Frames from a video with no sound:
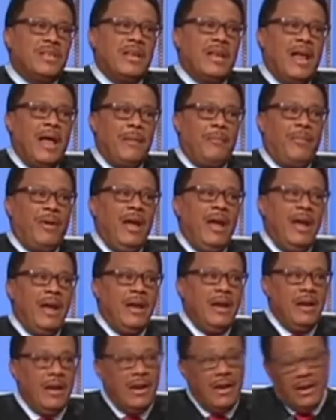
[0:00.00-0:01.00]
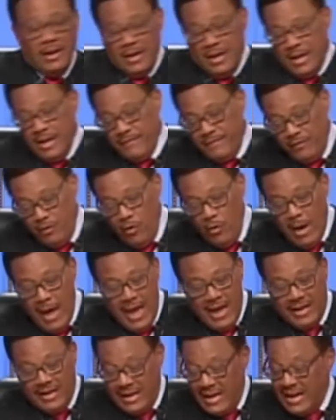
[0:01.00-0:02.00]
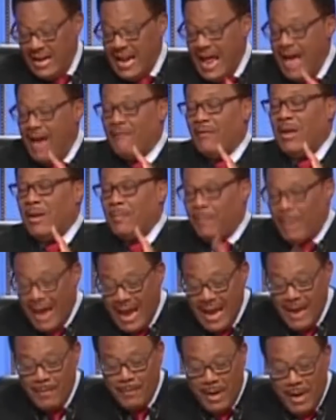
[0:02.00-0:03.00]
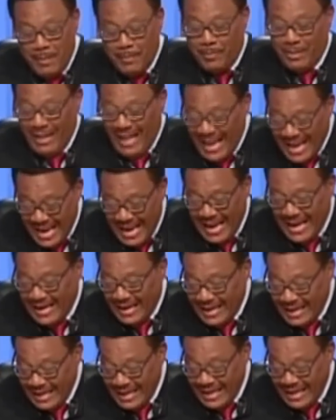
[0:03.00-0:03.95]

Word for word: to not paying. If you had didn't have a payment plan,